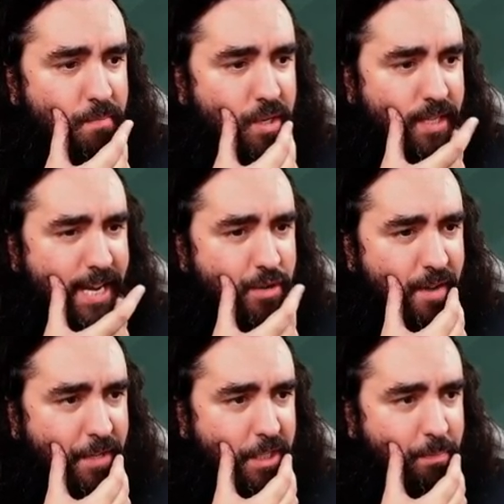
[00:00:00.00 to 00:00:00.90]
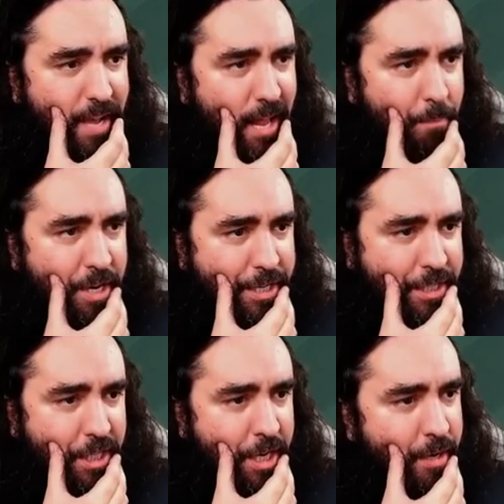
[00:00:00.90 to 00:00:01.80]
Because I do have the Spell
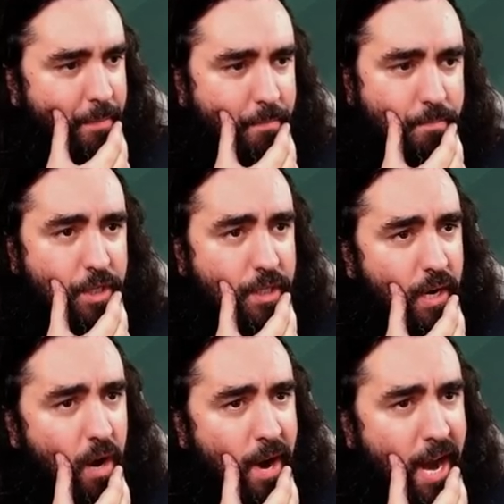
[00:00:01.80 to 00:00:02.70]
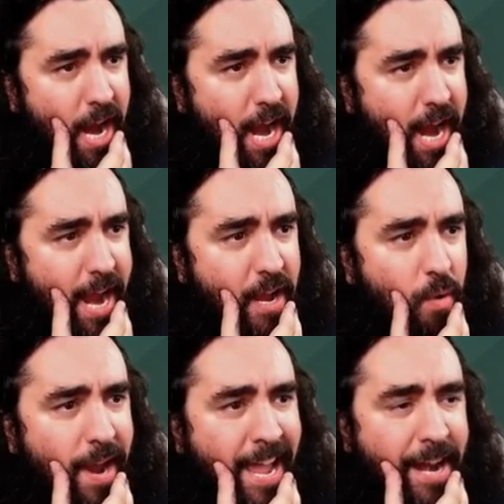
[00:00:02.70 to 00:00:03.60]
Pierce here. So, hey,
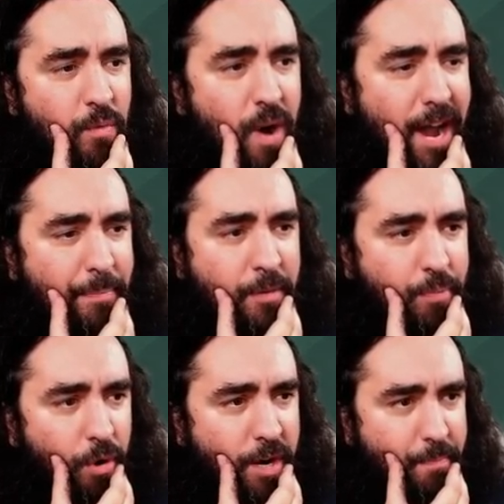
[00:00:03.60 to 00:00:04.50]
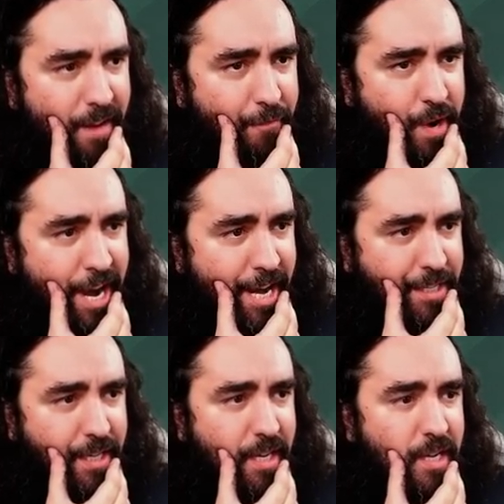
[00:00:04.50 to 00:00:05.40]
go ahead and wipe the board, my
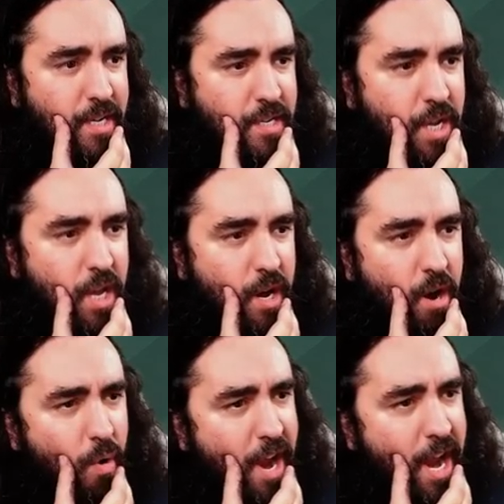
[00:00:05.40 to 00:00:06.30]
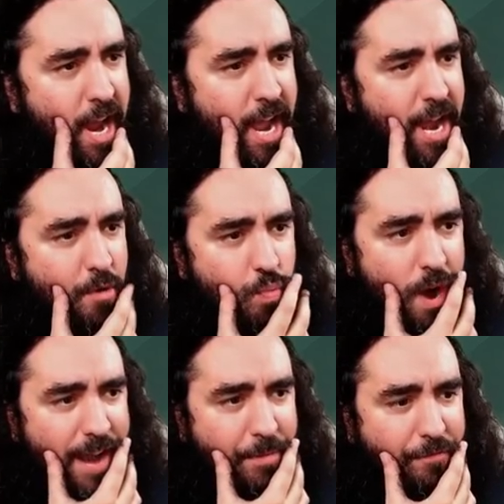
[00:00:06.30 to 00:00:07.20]
friend. Go ahead and
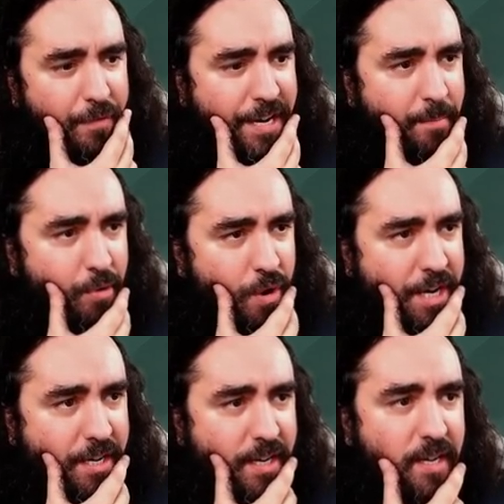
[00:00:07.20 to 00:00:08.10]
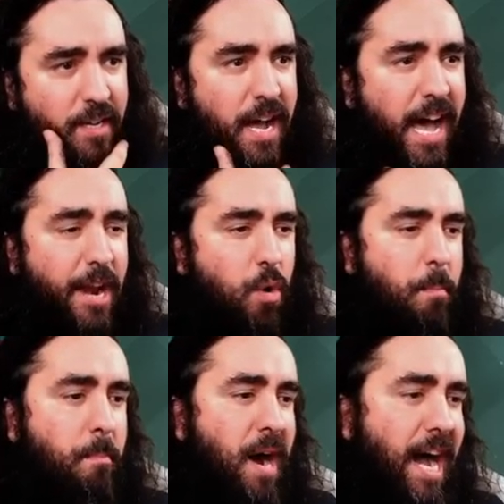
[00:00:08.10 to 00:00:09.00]
wipe the freaking board. I don't
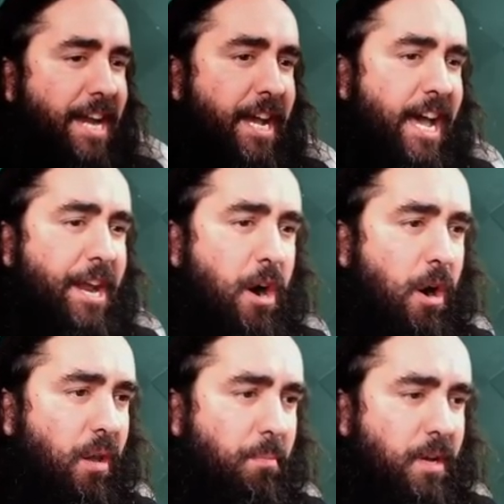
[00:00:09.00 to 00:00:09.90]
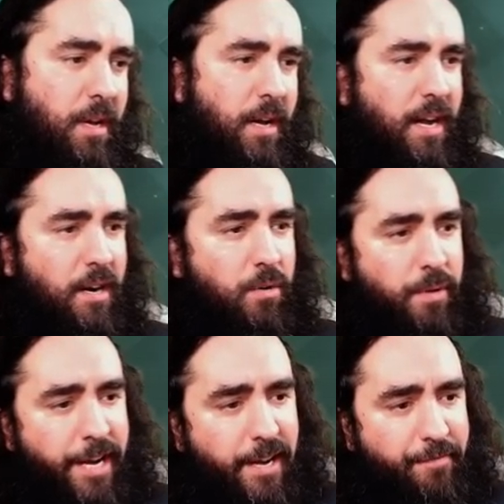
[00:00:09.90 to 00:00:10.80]
mind at all. I
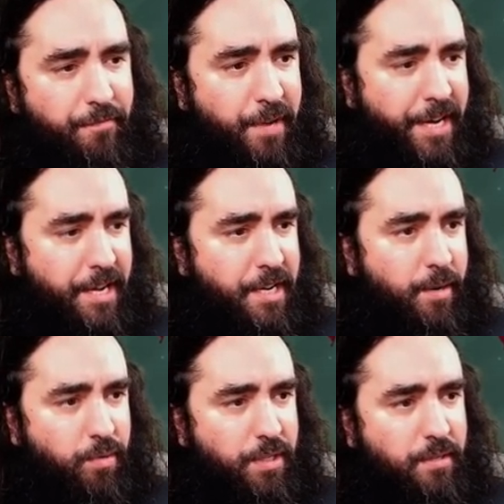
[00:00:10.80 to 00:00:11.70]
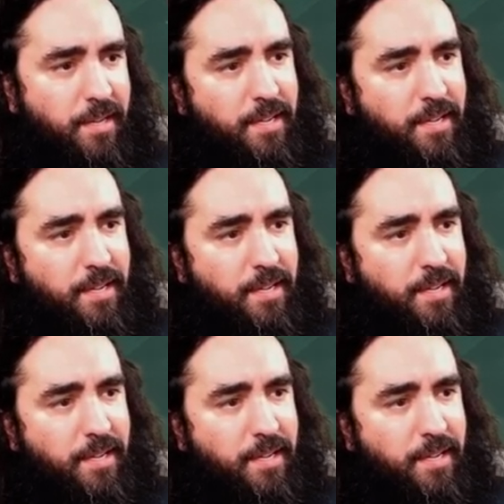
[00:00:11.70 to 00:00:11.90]
really freaking don't.